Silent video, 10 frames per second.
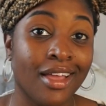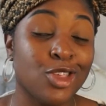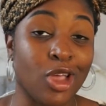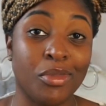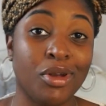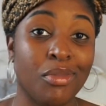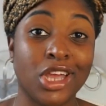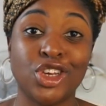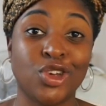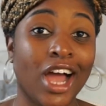So I'm going to make
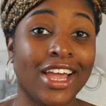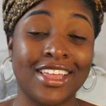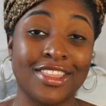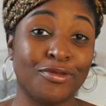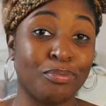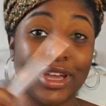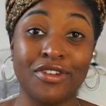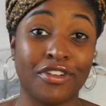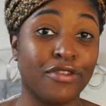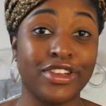sure I get the big
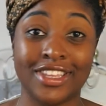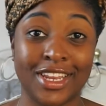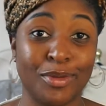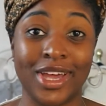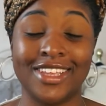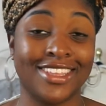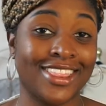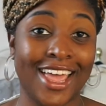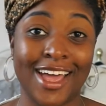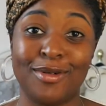fluffy teddy bears in
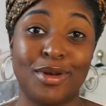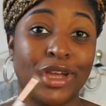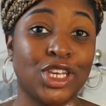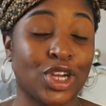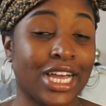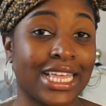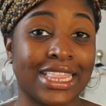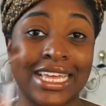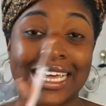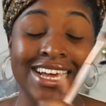there. I'm going to make sure I get
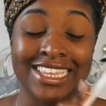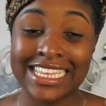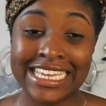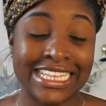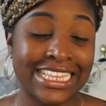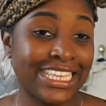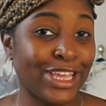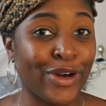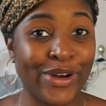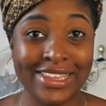the skinty
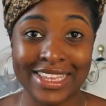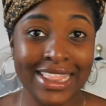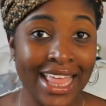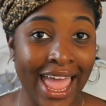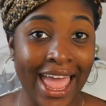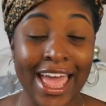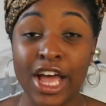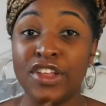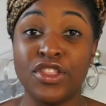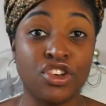girls in there,
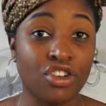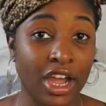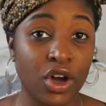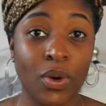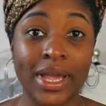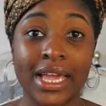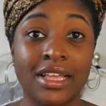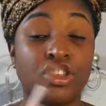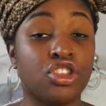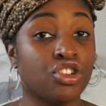the drag
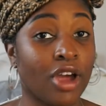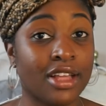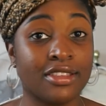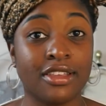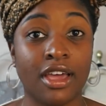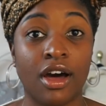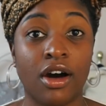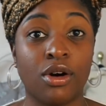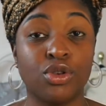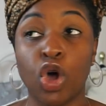queens, the trans
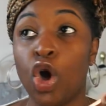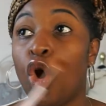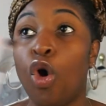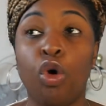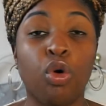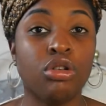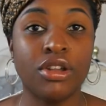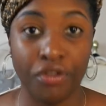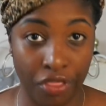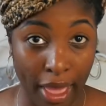girls, all
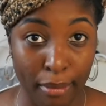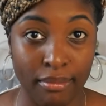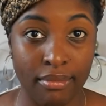of them.